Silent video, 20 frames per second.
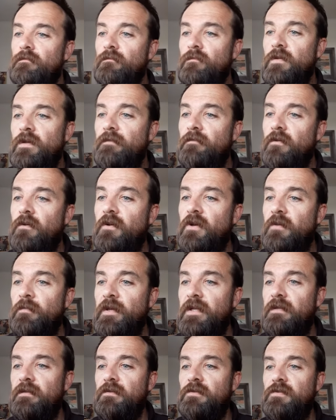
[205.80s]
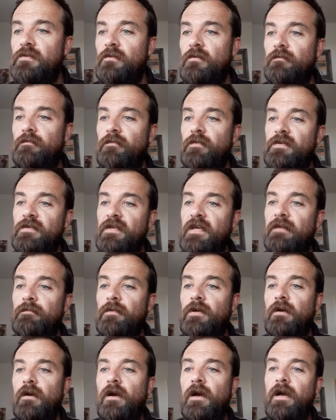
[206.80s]
we have all committed to serve the same
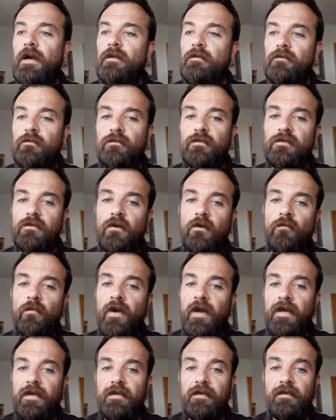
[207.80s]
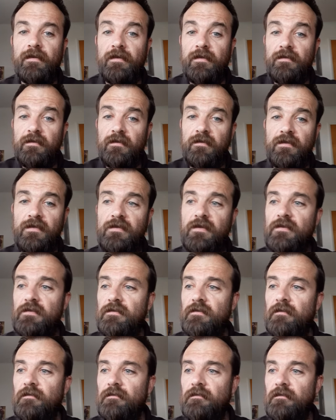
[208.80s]
God who is almighty and he's
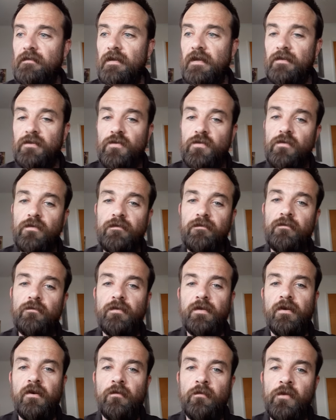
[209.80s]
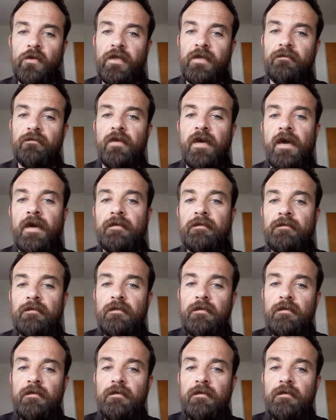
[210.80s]
consistent and truthful. We all believe that.